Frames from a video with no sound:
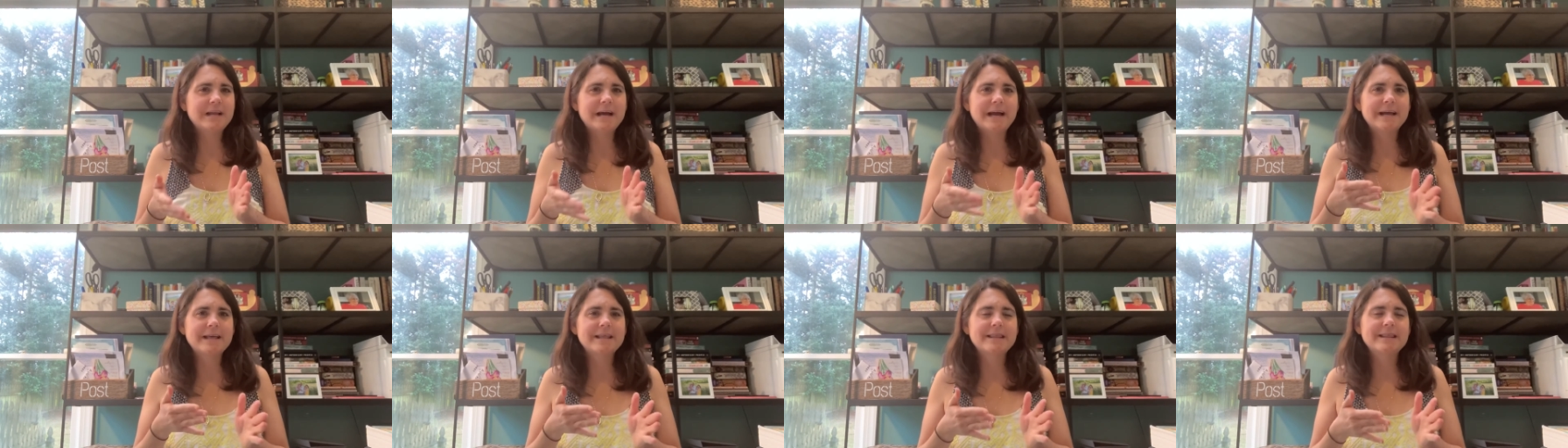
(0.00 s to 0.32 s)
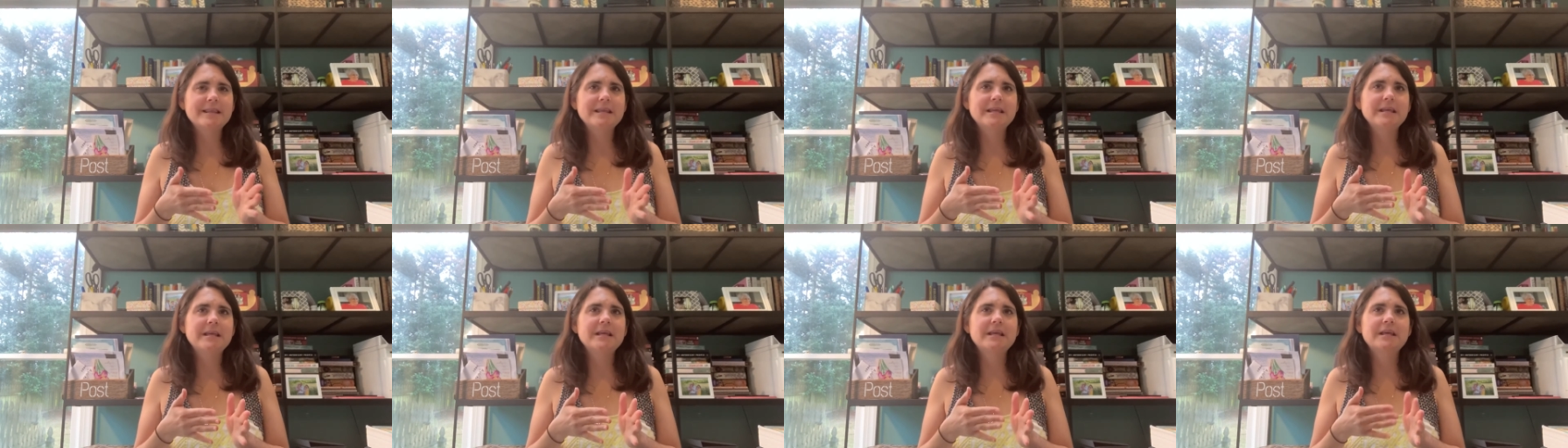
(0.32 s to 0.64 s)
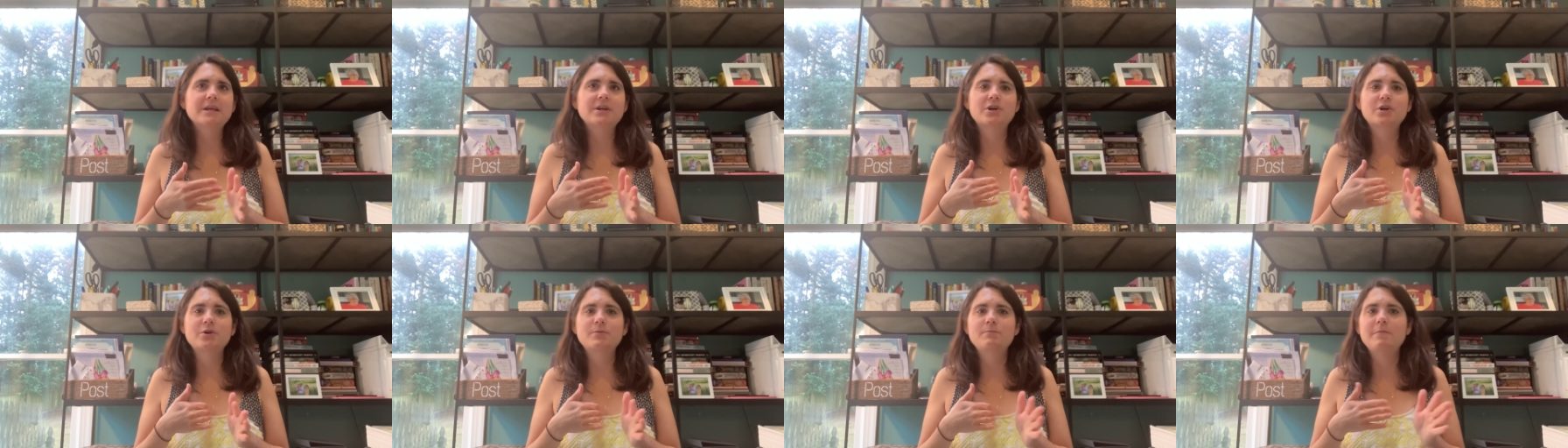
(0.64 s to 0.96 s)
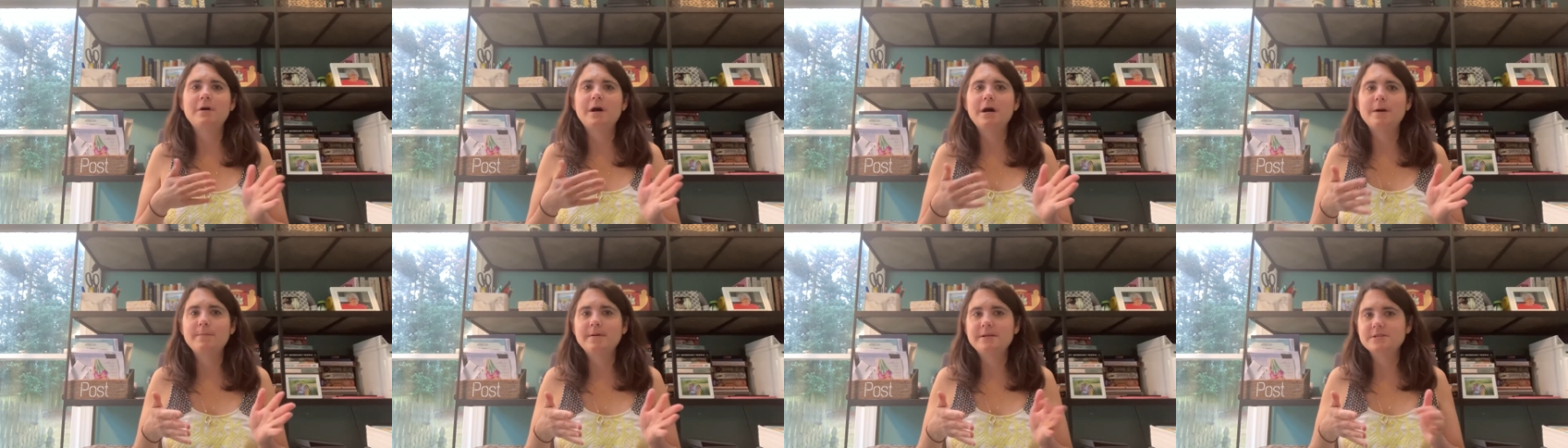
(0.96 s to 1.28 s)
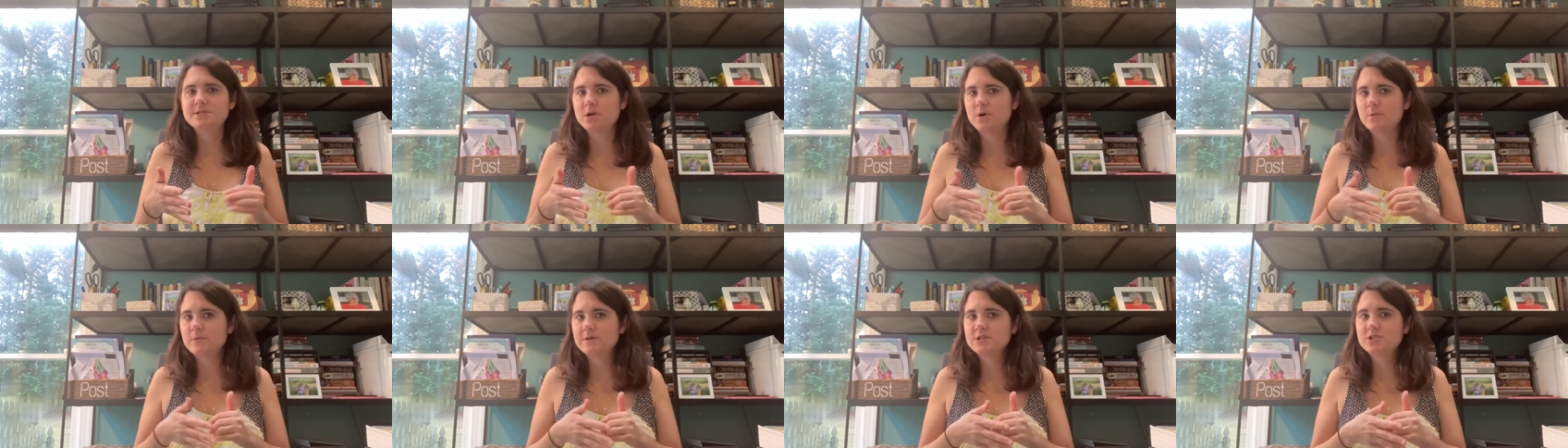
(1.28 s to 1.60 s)
I think, and her mom has
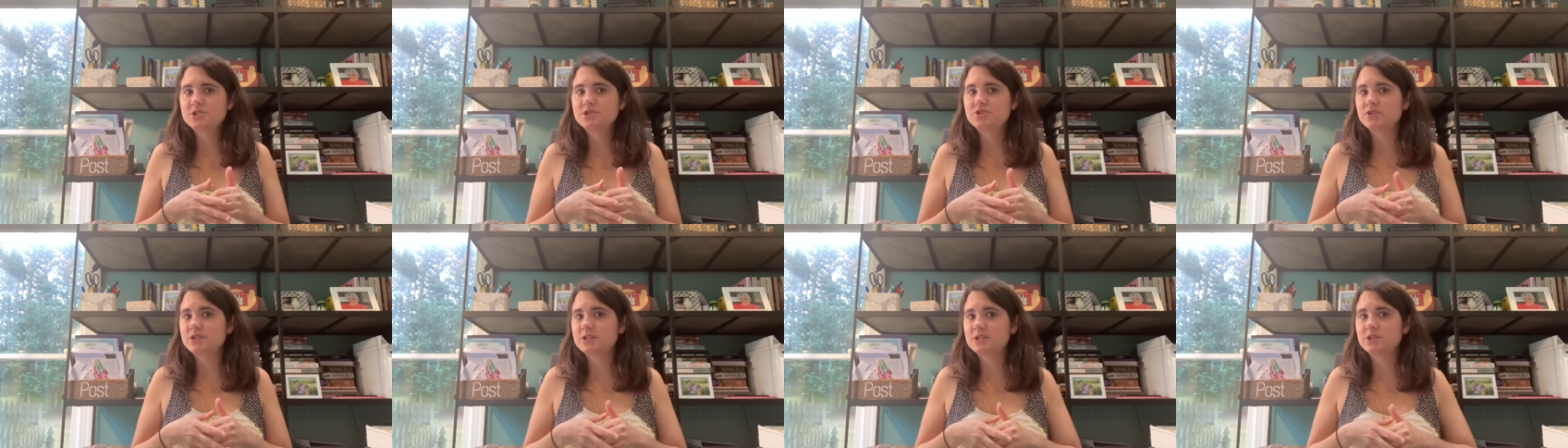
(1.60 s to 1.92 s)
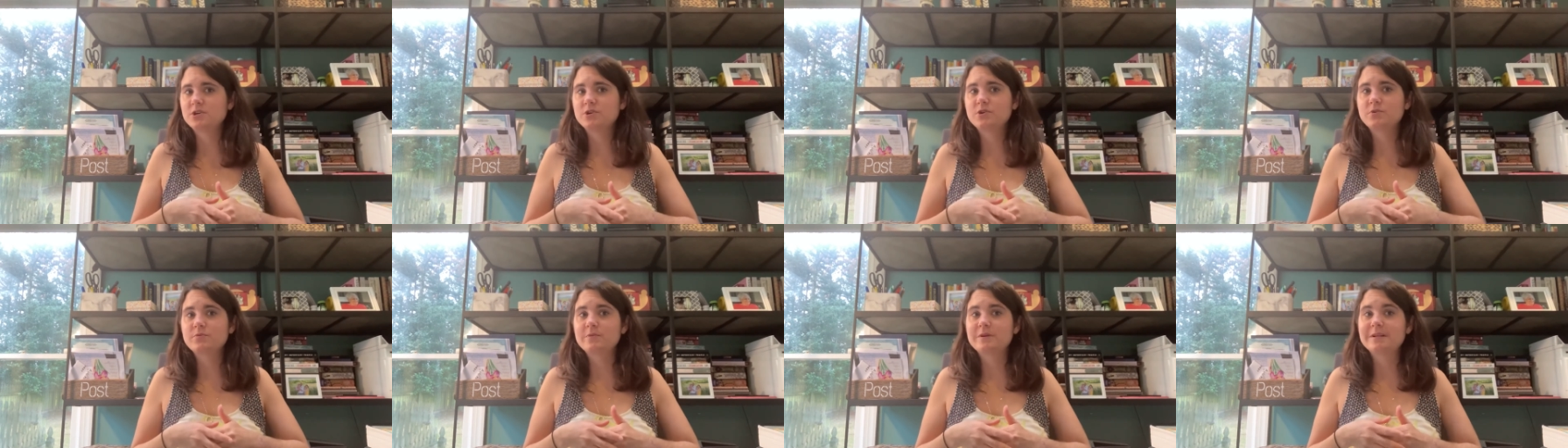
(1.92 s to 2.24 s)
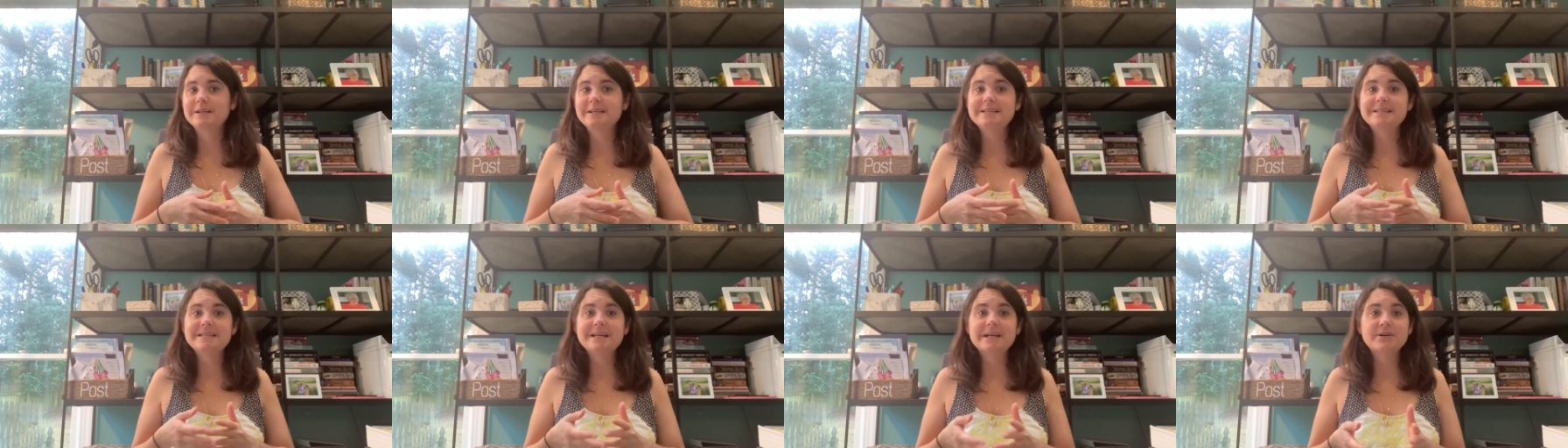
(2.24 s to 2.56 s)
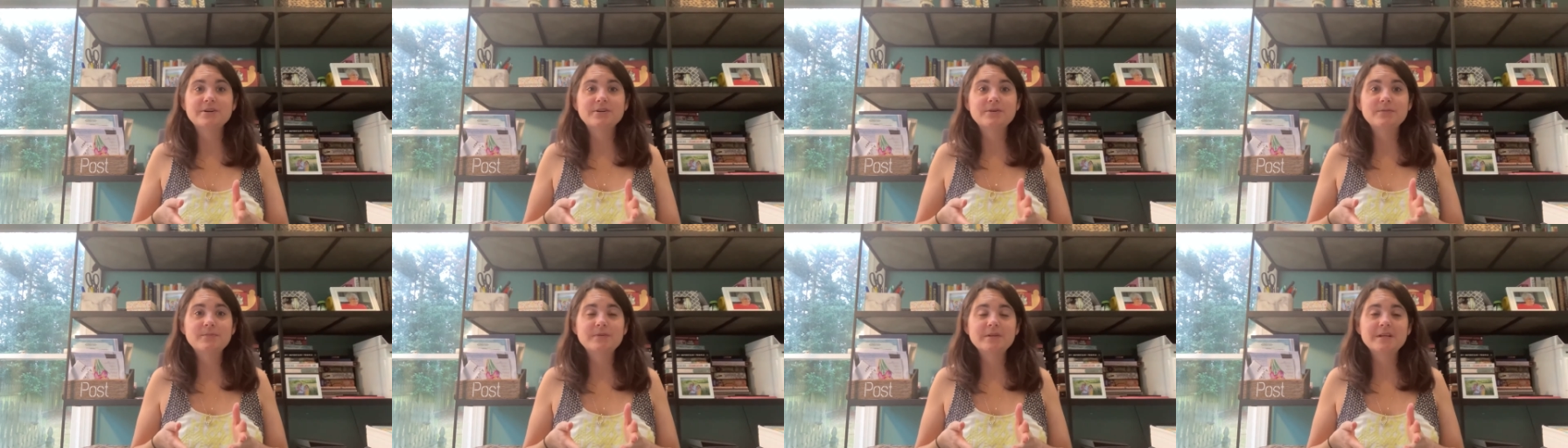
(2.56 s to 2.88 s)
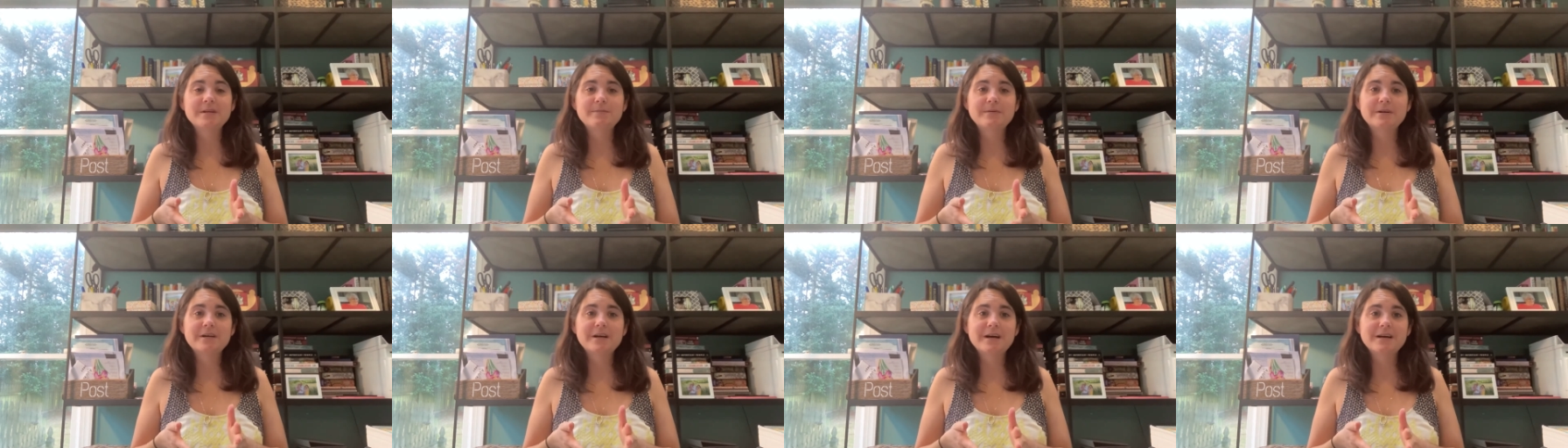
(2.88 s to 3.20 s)
always treated her really terribly
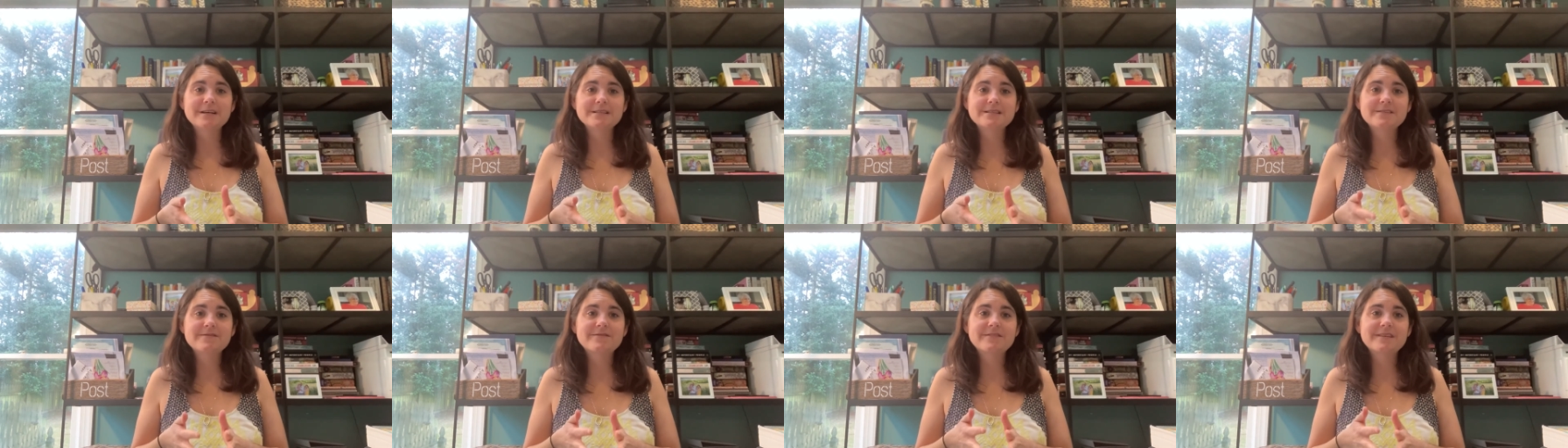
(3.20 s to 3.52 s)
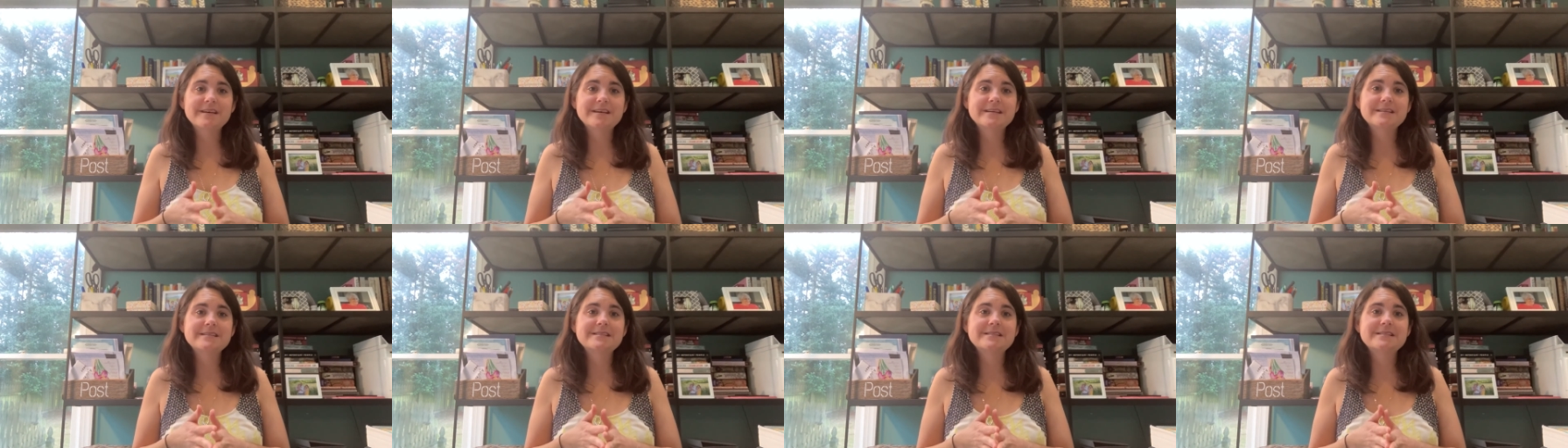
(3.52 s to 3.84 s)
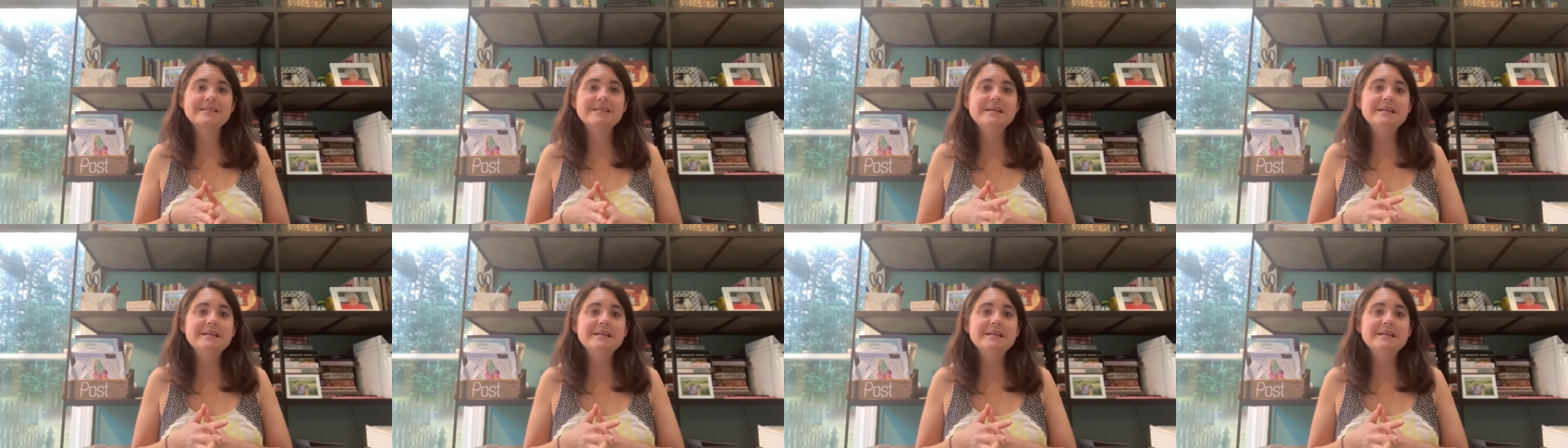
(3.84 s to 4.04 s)
because of this.